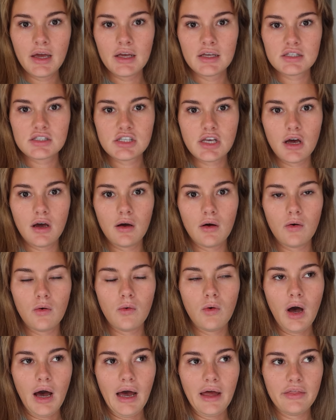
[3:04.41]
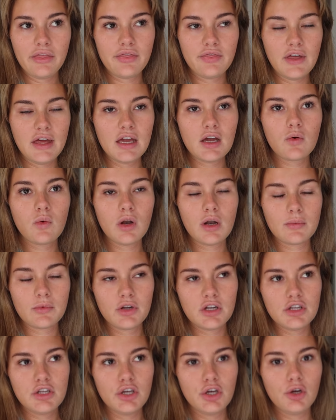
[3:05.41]
So I think what I'm
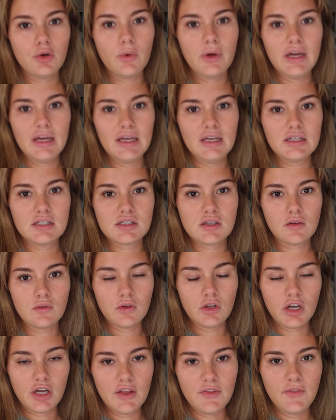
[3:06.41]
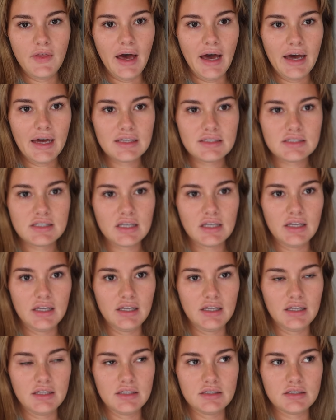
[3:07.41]
going to do is look at that
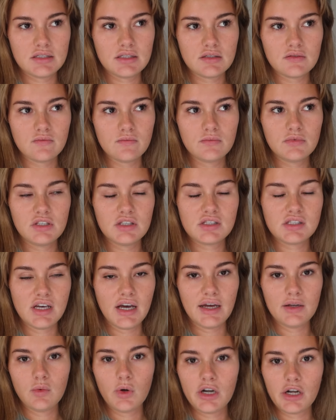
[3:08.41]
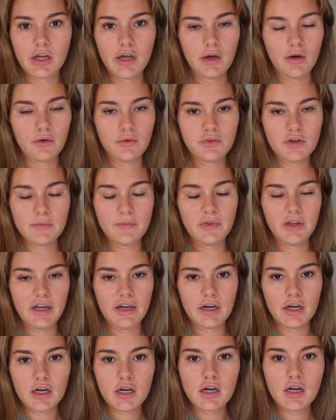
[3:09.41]
and decide where to go from
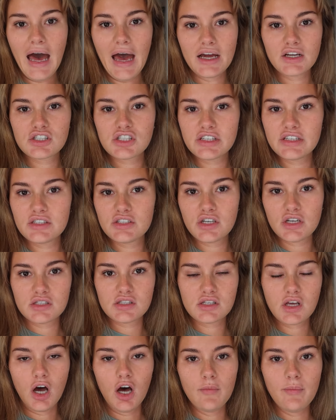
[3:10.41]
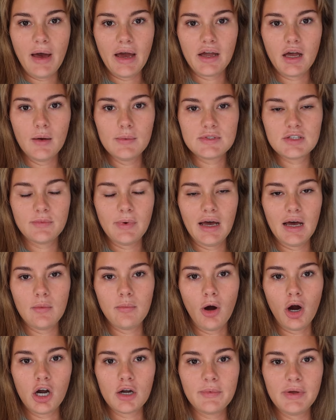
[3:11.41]
there. I actually just got back up to my
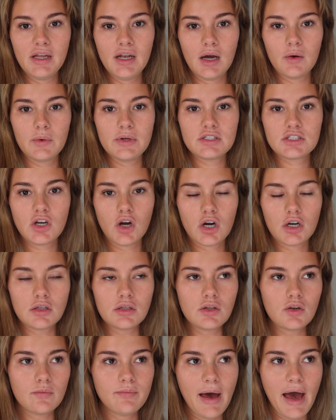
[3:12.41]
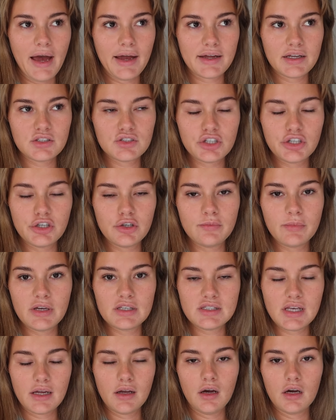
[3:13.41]
apartment. I went to our little package room
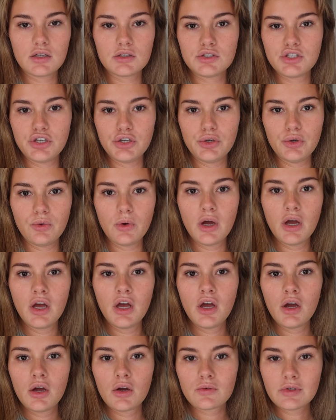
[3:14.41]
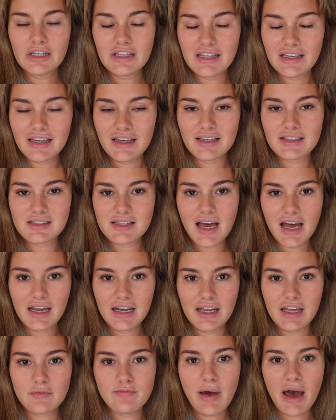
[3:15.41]
because I got two really
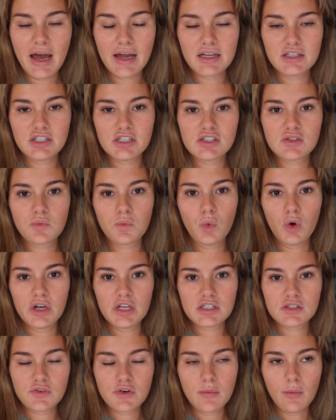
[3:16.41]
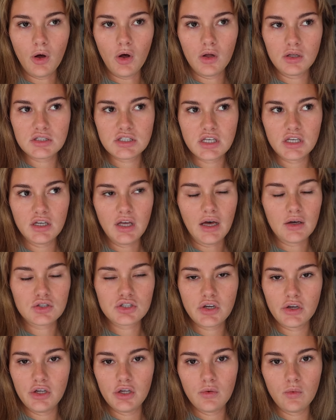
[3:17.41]
exciting packages. One is from Ulta. I'll
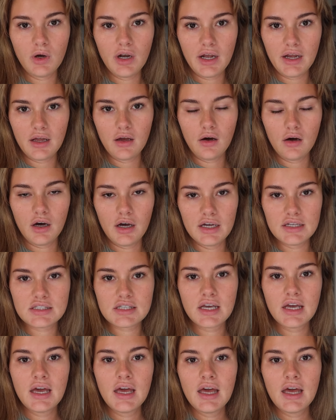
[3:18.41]
show you what I got.